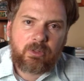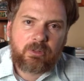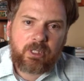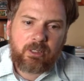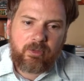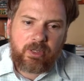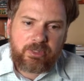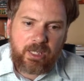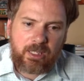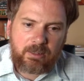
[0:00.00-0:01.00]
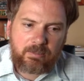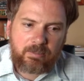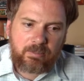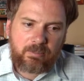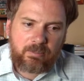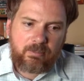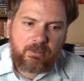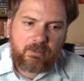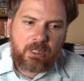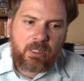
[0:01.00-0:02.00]
and verse 8.
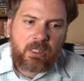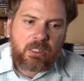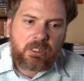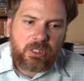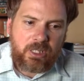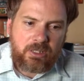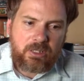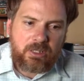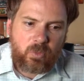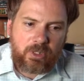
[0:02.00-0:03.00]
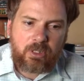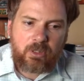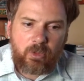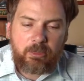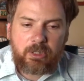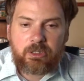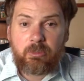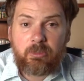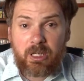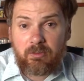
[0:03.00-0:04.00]
Jesus wanted women to
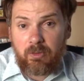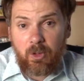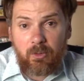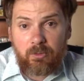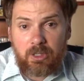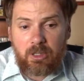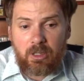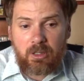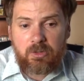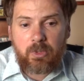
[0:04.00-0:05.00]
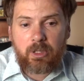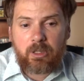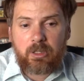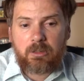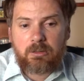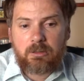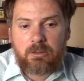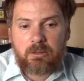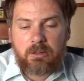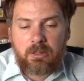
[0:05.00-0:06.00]
be involved in God's work,
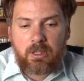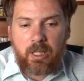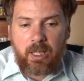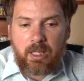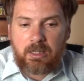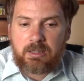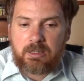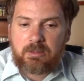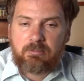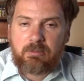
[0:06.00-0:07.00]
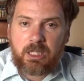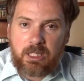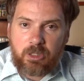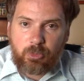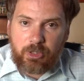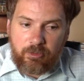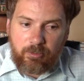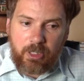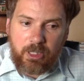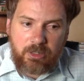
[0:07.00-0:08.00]
and in his brief
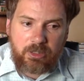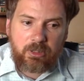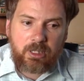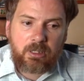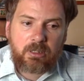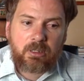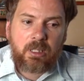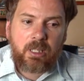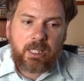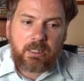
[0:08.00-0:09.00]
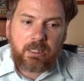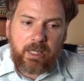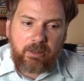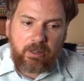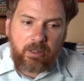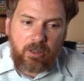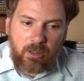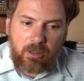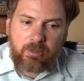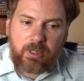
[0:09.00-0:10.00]
ministry, he laid the
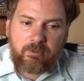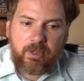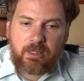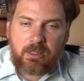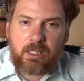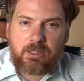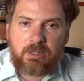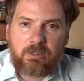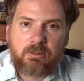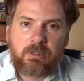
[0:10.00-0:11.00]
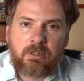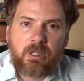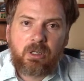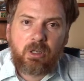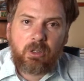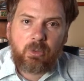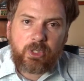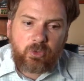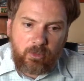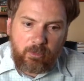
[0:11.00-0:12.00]
concrete foundation on
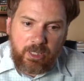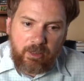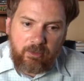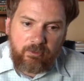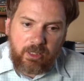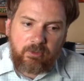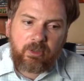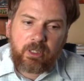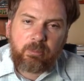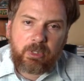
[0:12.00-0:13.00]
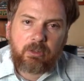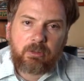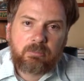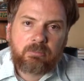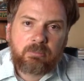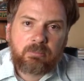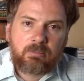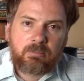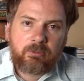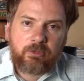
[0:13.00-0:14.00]
which women have faithfully built
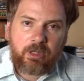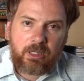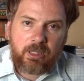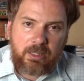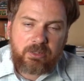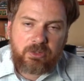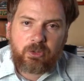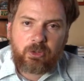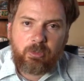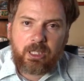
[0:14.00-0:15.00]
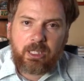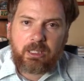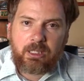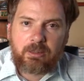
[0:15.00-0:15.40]
for the last 2 millennia.